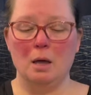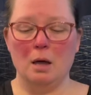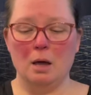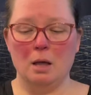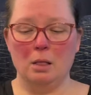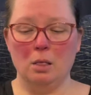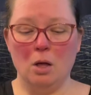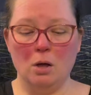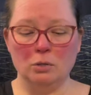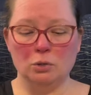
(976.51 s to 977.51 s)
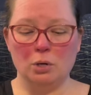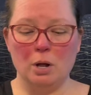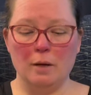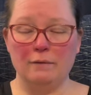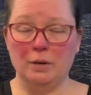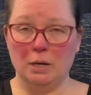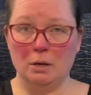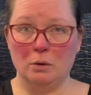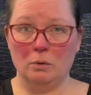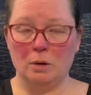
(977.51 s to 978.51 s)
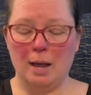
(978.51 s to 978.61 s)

long draw video,